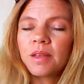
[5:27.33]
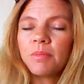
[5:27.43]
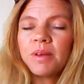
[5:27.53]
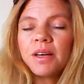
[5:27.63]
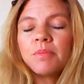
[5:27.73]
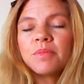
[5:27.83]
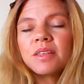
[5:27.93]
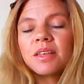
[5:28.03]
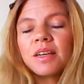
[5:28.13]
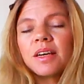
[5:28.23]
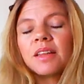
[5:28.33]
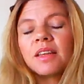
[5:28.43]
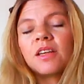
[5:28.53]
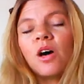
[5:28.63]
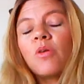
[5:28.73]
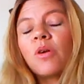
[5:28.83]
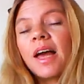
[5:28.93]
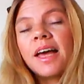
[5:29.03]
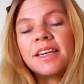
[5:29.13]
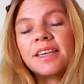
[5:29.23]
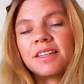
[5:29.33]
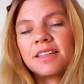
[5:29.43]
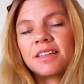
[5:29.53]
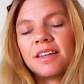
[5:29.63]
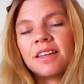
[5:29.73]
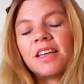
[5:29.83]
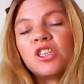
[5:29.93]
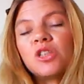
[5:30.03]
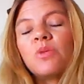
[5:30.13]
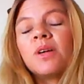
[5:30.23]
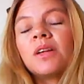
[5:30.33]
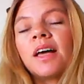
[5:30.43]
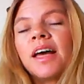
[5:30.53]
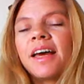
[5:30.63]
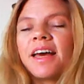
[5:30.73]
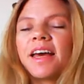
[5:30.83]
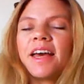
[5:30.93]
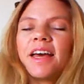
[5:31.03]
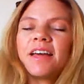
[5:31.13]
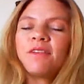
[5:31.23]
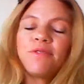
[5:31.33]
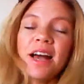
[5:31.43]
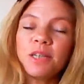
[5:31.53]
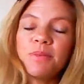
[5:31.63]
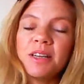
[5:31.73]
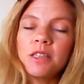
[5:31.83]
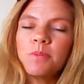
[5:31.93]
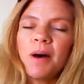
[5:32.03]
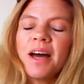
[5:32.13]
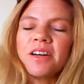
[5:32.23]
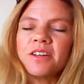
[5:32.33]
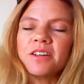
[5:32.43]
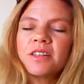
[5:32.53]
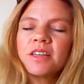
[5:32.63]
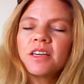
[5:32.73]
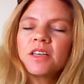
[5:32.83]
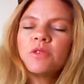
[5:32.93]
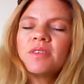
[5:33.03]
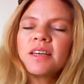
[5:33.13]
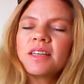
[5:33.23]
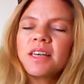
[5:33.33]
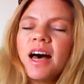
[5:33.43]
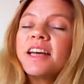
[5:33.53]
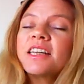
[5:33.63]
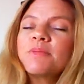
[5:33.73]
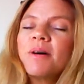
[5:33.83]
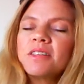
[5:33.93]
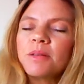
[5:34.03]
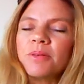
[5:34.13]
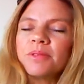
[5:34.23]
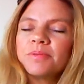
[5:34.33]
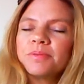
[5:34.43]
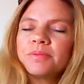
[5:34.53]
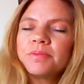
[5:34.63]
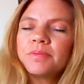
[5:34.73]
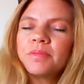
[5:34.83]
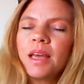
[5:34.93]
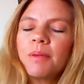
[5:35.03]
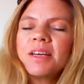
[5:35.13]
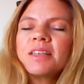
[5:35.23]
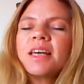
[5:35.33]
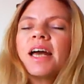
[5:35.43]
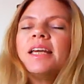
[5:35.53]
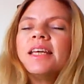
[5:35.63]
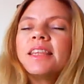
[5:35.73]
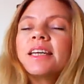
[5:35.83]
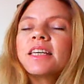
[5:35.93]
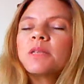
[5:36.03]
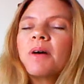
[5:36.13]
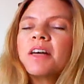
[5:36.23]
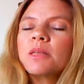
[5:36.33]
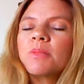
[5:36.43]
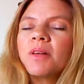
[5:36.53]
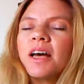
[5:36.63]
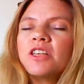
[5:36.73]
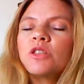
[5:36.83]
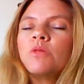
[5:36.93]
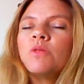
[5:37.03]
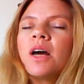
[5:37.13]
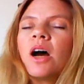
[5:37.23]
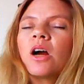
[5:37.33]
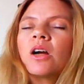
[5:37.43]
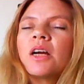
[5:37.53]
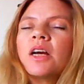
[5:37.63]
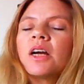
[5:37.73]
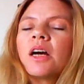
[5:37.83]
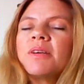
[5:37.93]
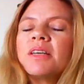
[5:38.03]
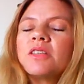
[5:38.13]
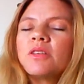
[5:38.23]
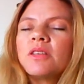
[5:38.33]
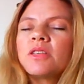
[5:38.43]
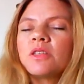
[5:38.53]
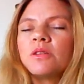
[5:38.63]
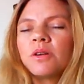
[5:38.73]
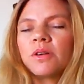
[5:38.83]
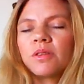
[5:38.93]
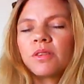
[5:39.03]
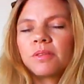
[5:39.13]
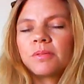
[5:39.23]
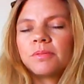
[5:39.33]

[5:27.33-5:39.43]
becomes the lower end, then you will, in fact, be inspired to think as high as possible. Because anything is possible as you are coming into this new earth.